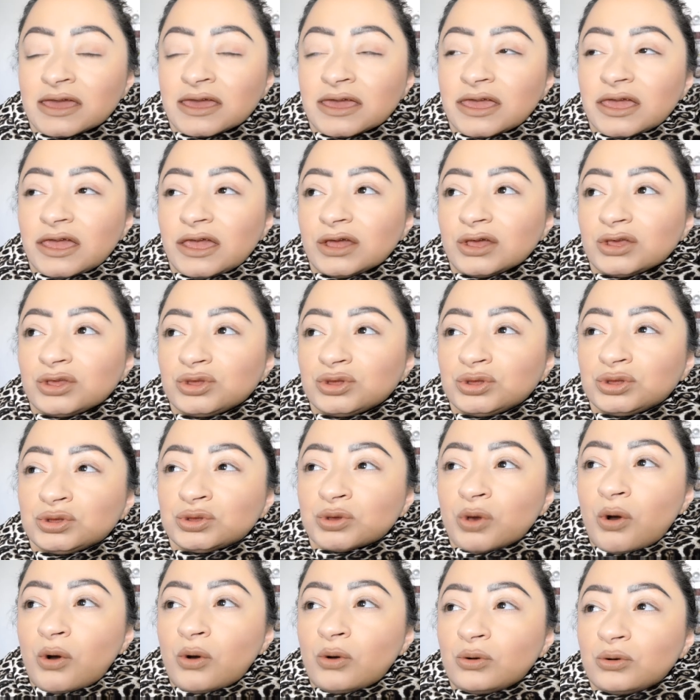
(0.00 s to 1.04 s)
It is
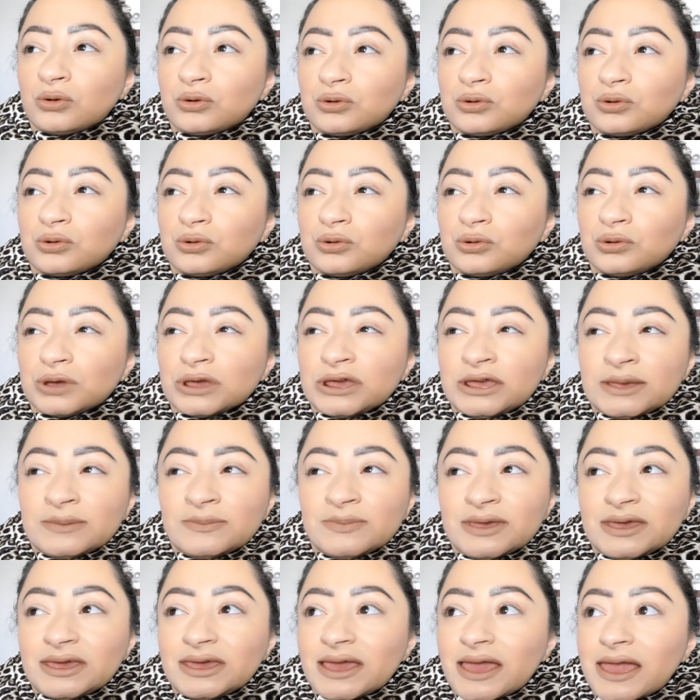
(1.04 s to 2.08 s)
so
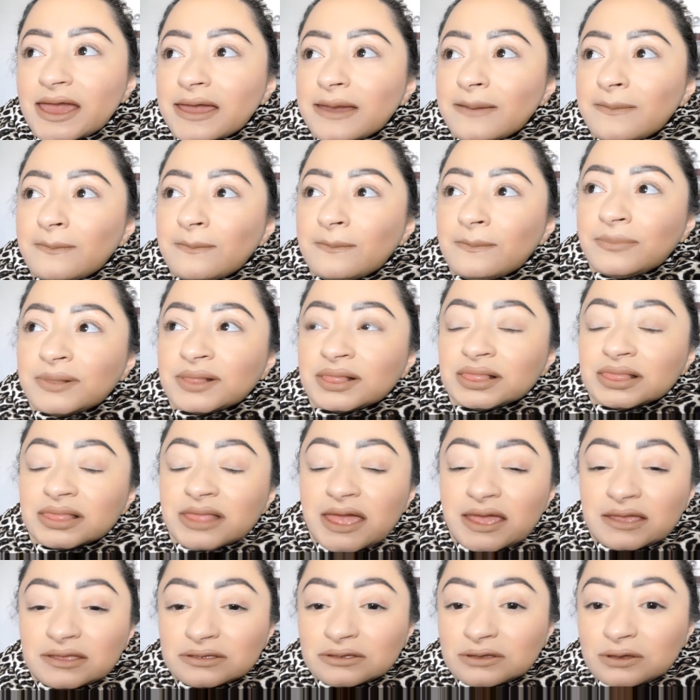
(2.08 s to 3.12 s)
creamy and
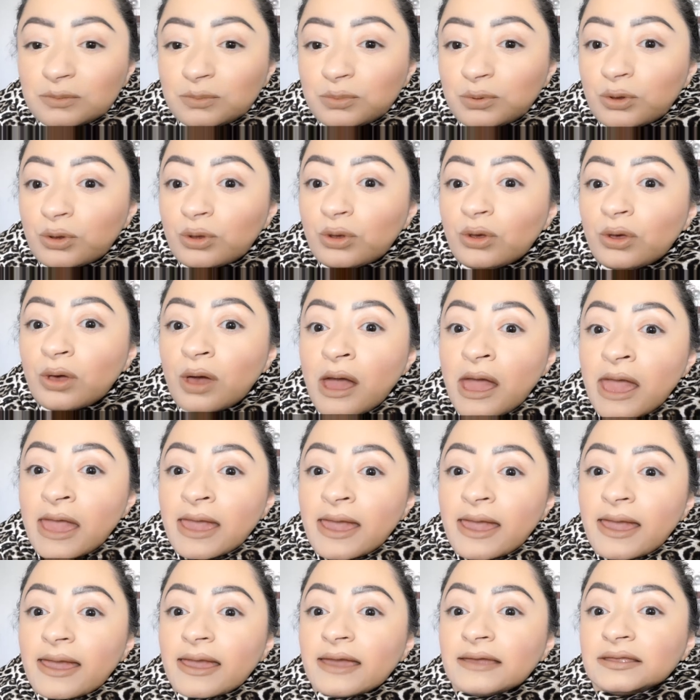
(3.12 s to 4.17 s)
blendable,
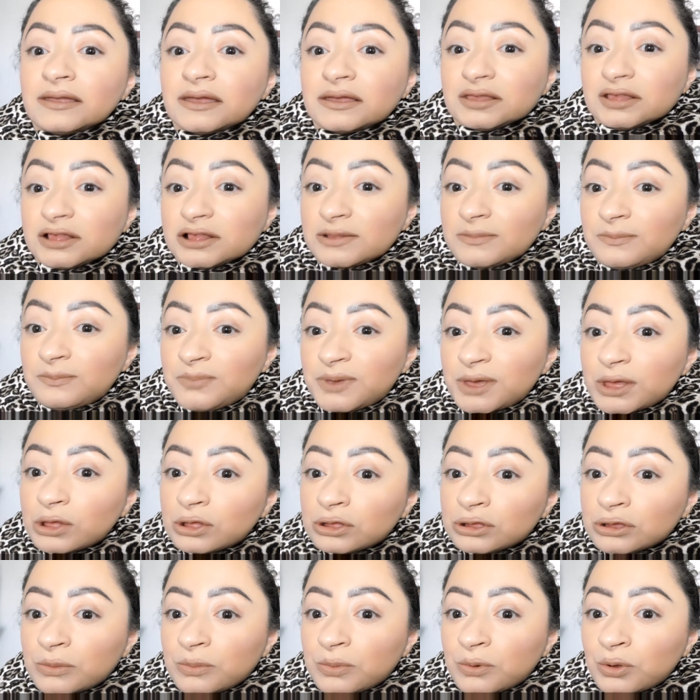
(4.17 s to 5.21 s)
and it's
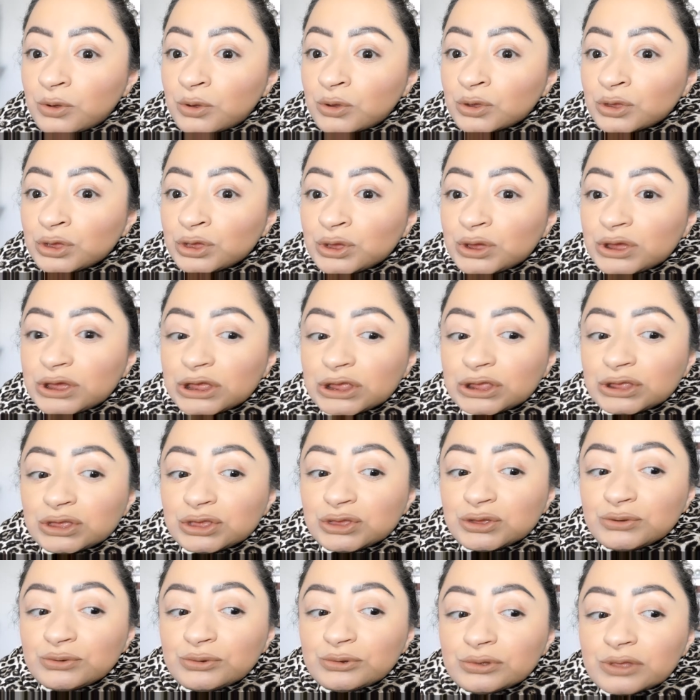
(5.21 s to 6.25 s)
buildable. You can
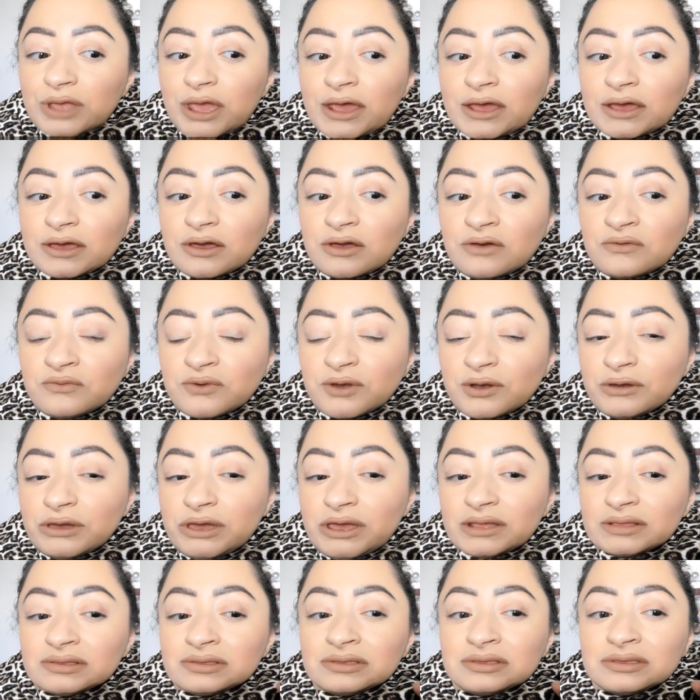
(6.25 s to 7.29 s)
do like a
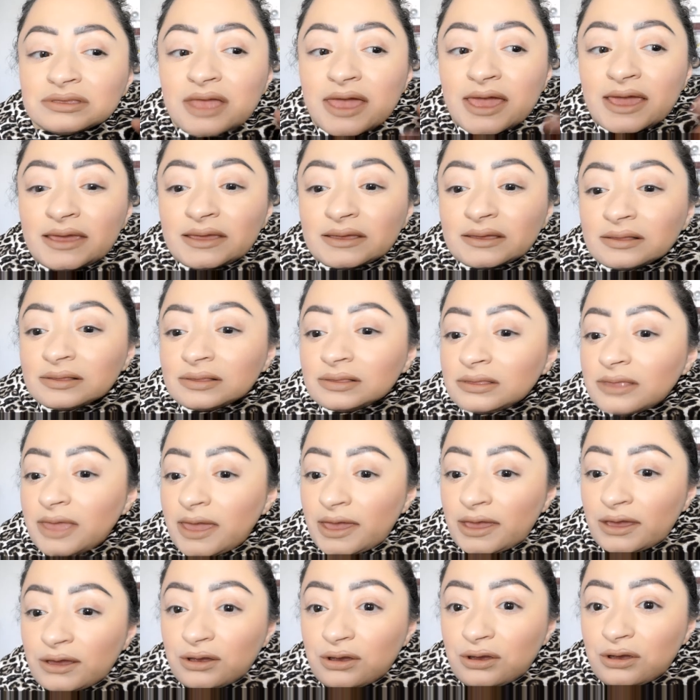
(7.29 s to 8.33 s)
very light
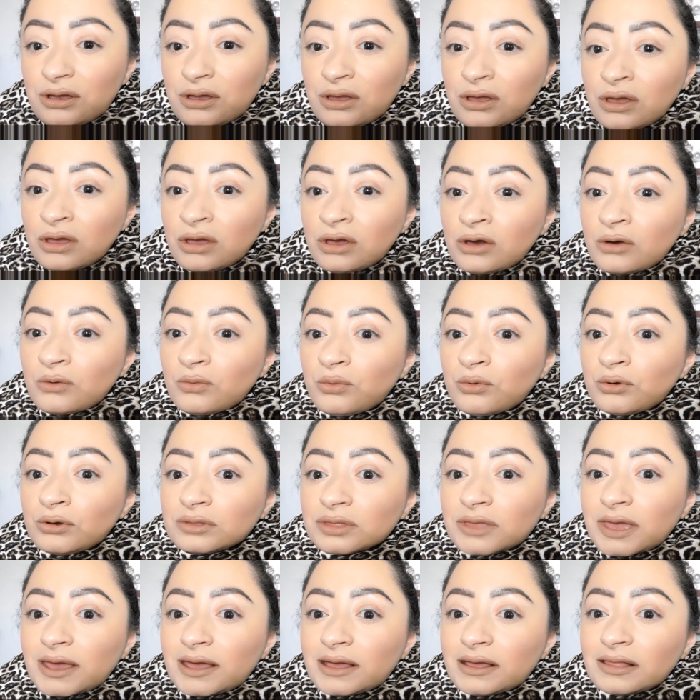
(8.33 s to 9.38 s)
layer for
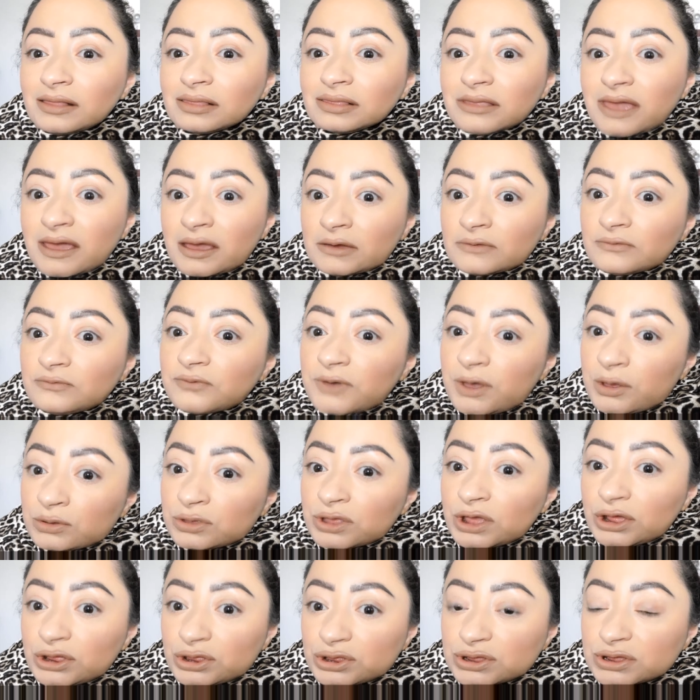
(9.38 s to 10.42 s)
like a light
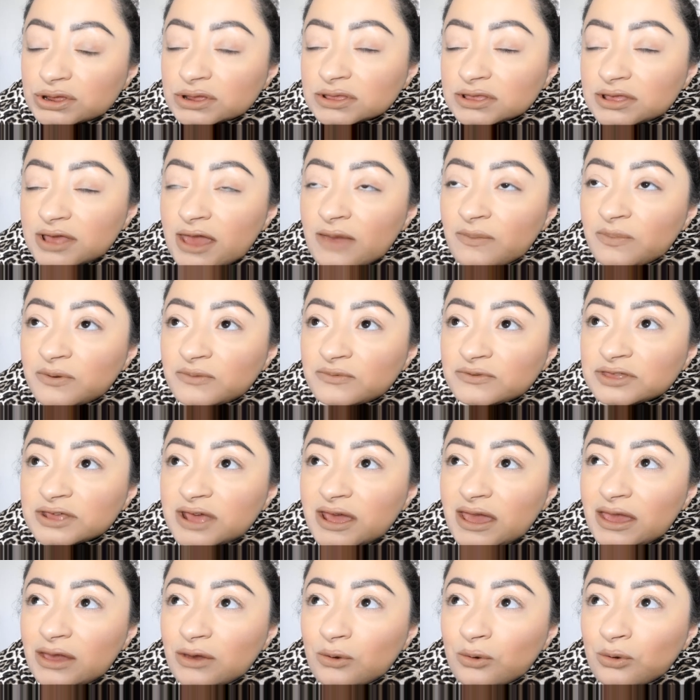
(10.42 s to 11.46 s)
foundation type of
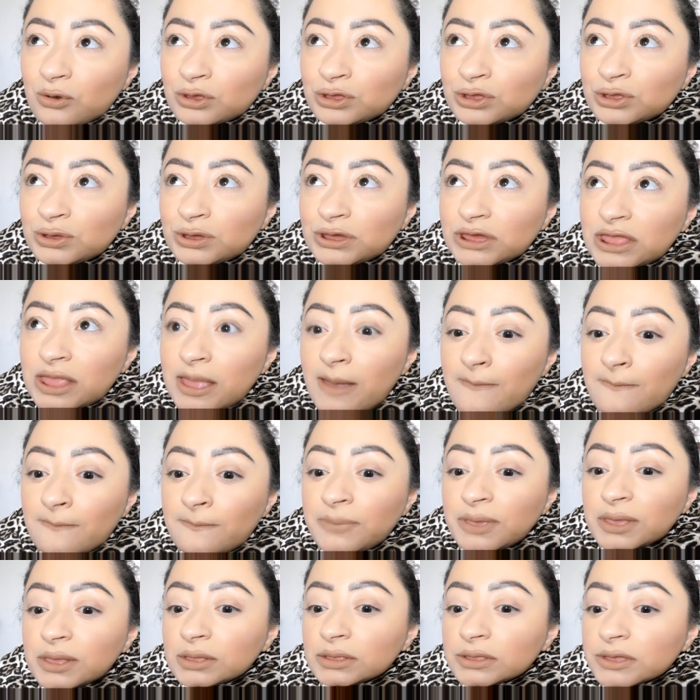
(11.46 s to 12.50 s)
day, or you can
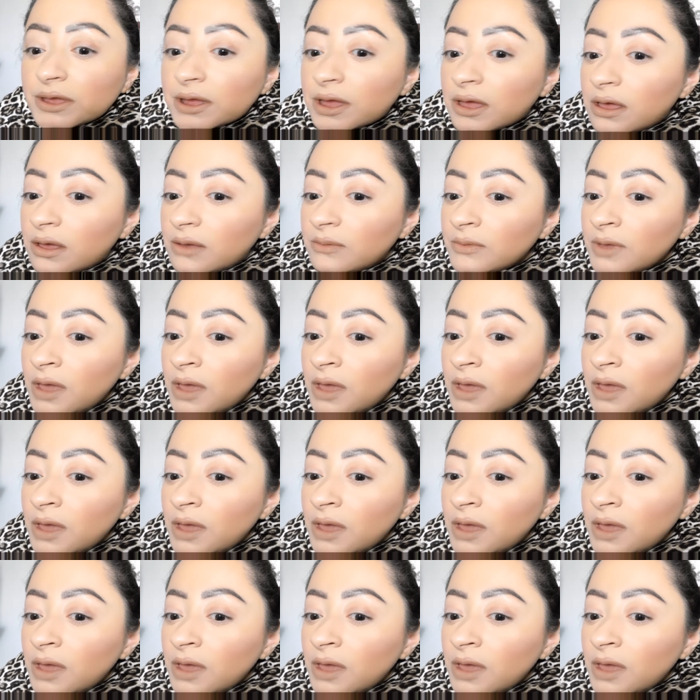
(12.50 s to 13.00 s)
build it up